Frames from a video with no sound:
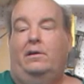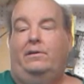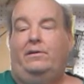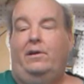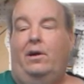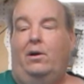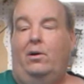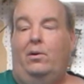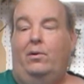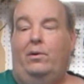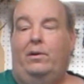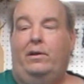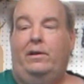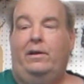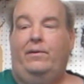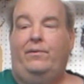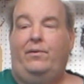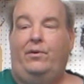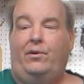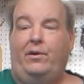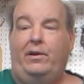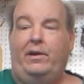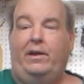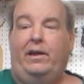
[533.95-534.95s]
So
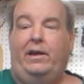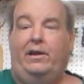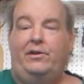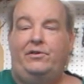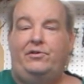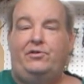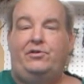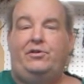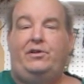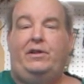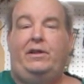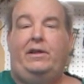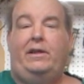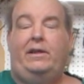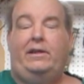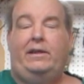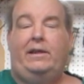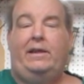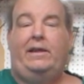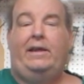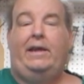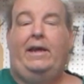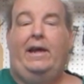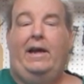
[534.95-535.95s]
if you're interested in
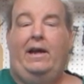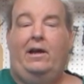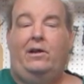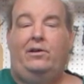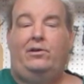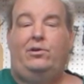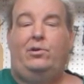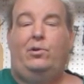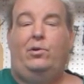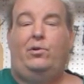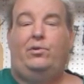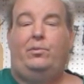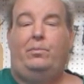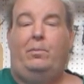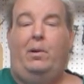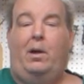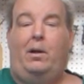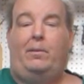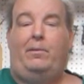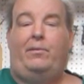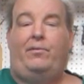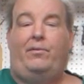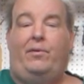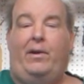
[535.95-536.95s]
getting air tools from
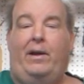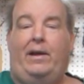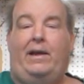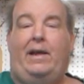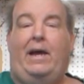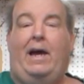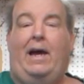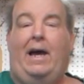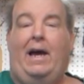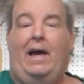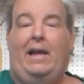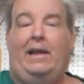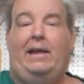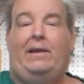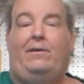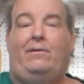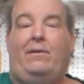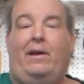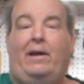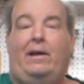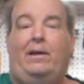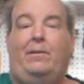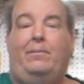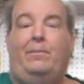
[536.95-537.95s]
Harbor Freight, I highly
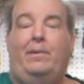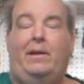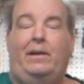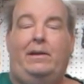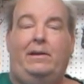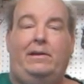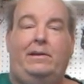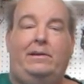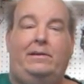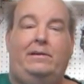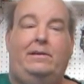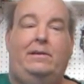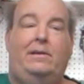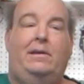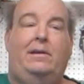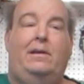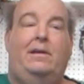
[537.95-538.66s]
recommend it.